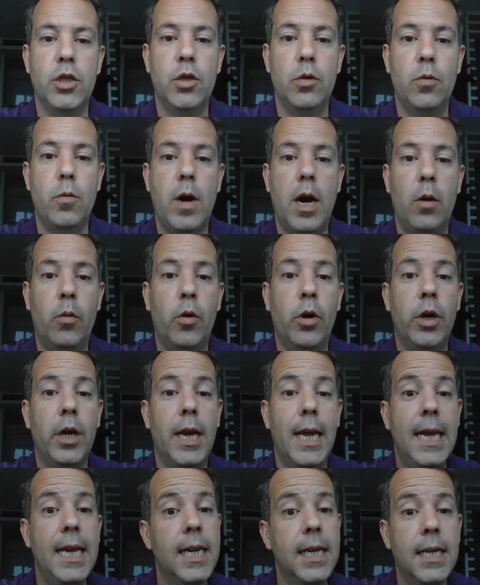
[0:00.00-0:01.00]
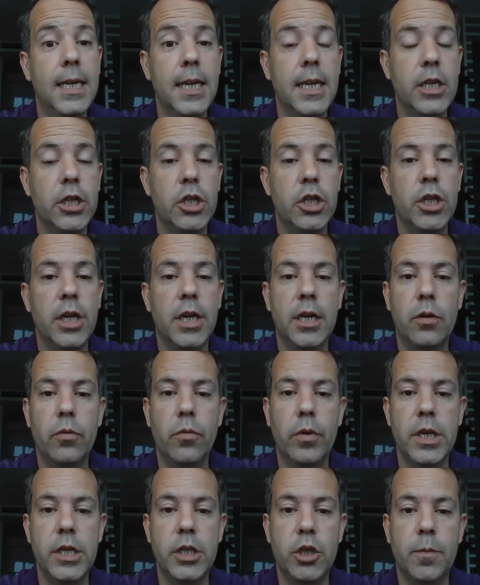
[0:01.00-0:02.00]
to our English
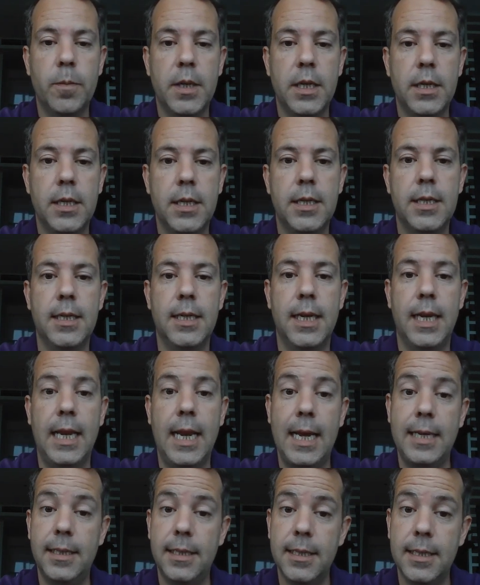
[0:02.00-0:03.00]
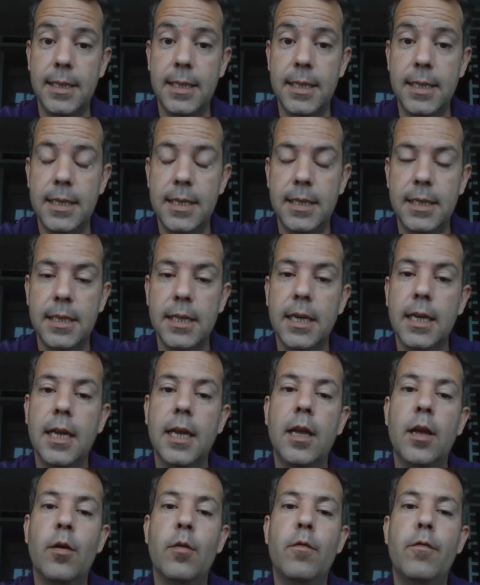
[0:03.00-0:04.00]
enrichment lessons
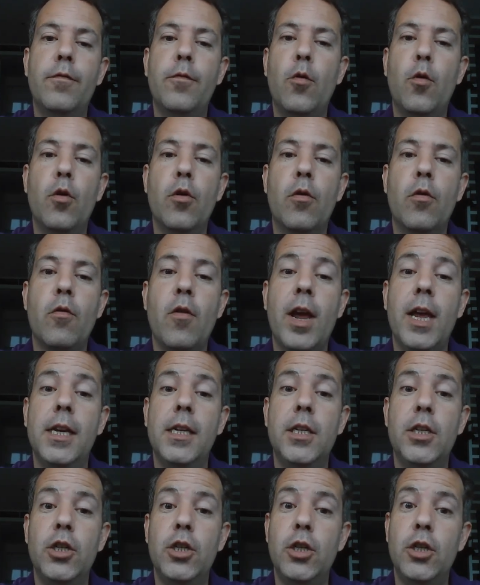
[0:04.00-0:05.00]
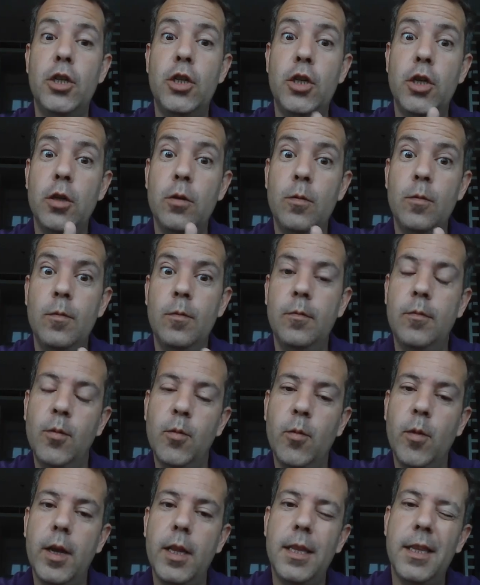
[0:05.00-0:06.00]
for grade 2
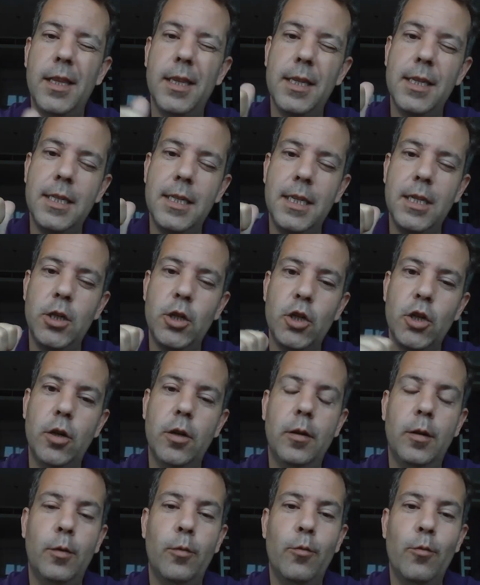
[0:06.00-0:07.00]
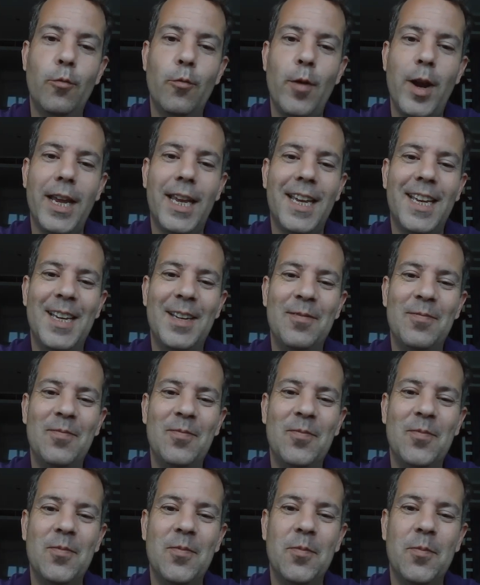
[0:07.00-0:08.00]
with teacher Rick.
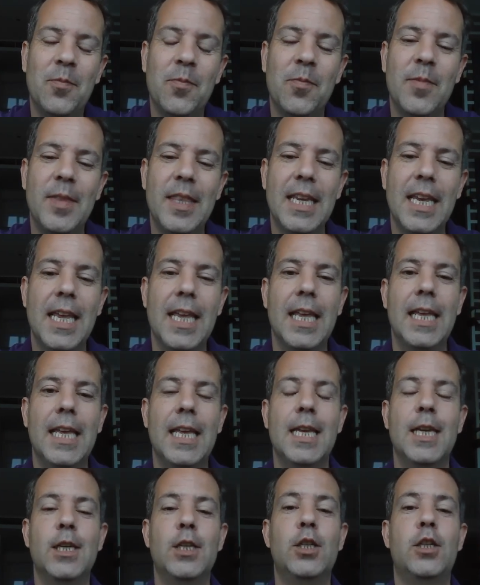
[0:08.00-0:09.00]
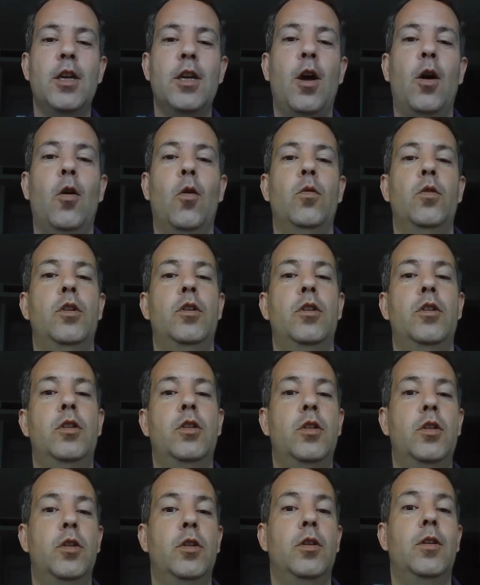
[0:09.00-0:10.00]
So
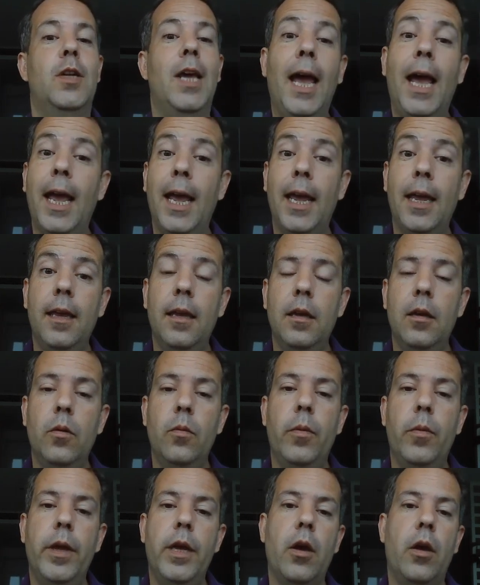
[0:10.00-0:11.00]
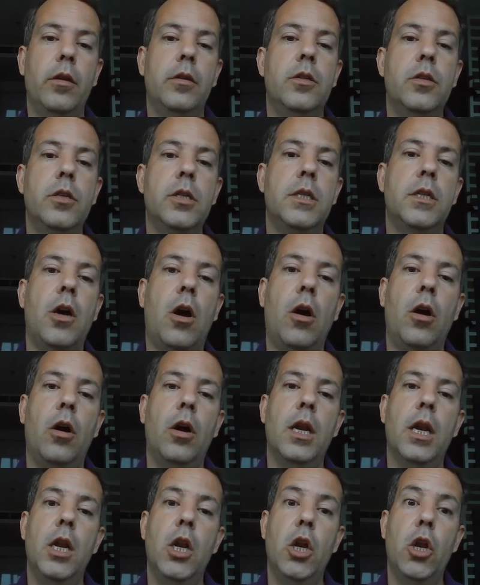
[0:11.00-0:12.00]
today we're going to
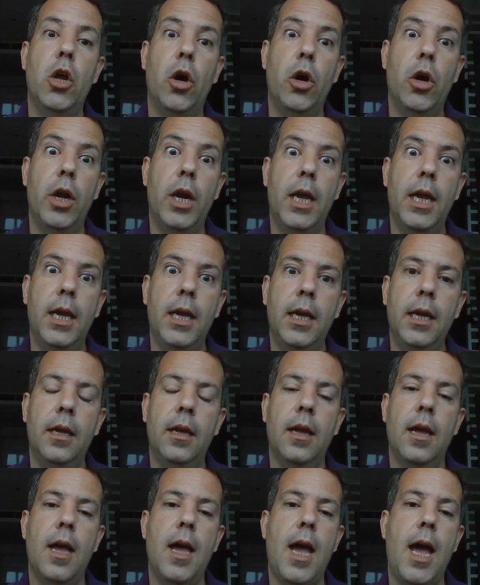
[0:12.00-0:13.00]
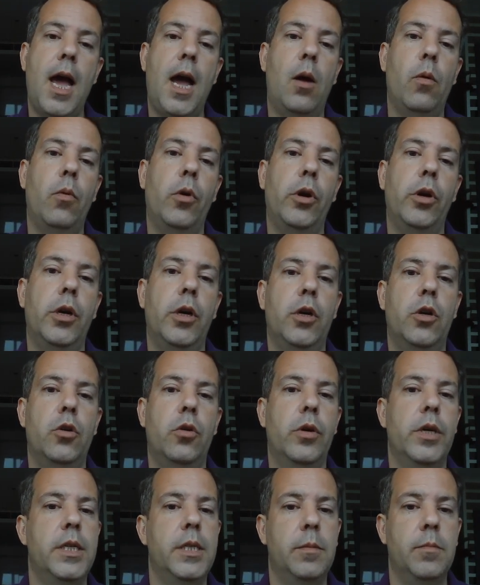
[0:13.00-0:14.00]
start learning our
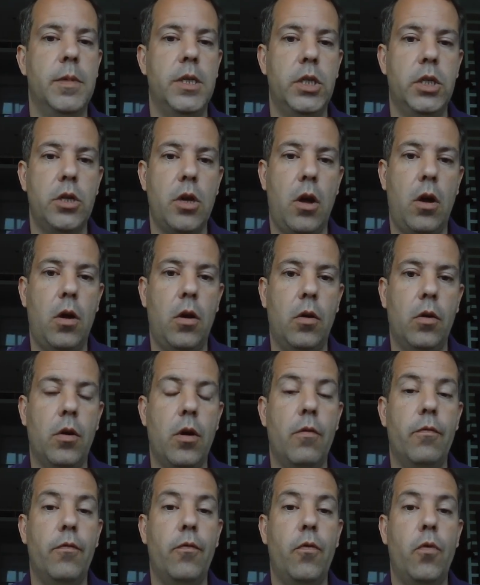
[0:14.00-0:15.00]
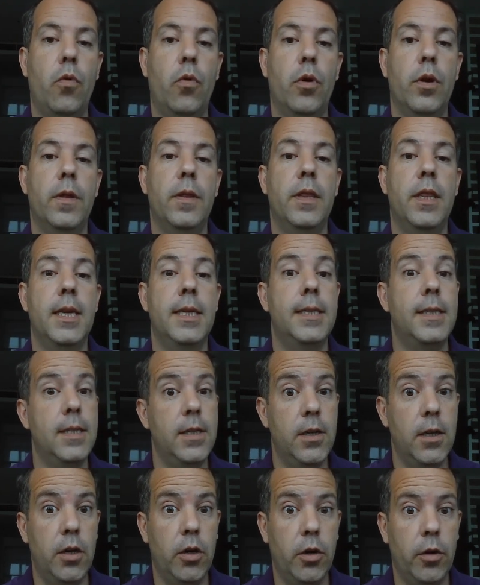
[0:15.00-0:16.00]
Christmas song for
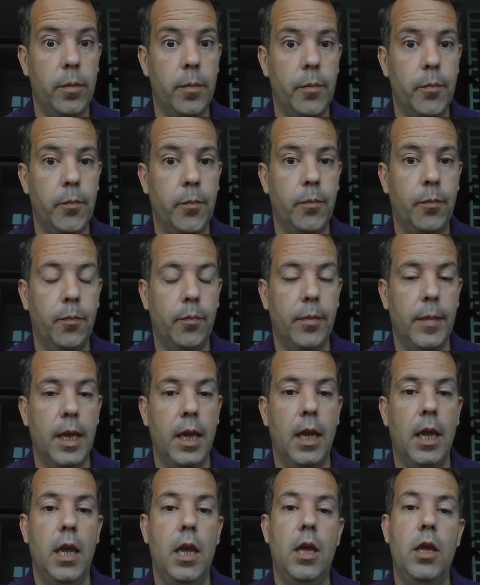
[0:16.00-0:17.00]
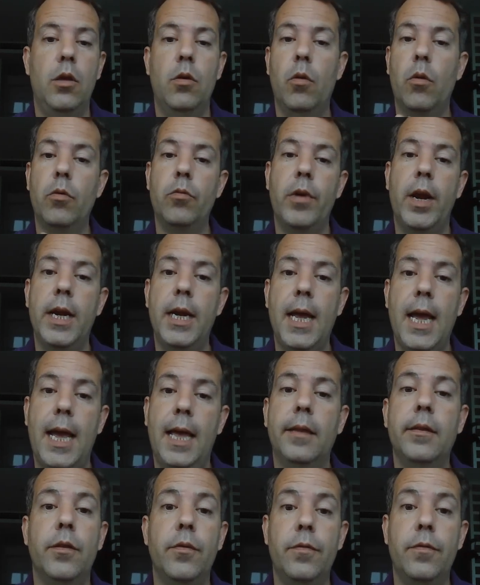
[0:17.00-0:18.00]
this year. You already
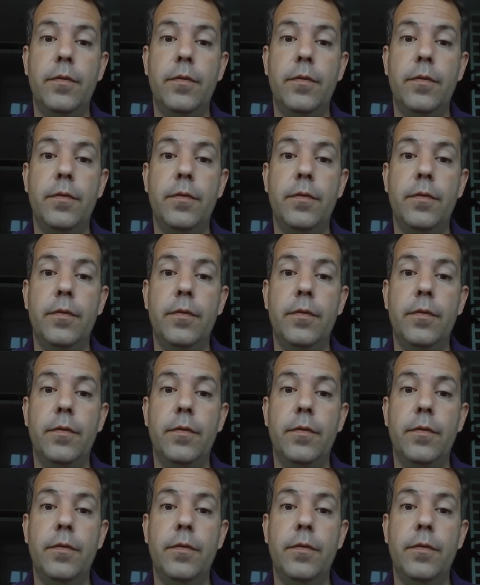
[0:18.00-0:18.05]
had the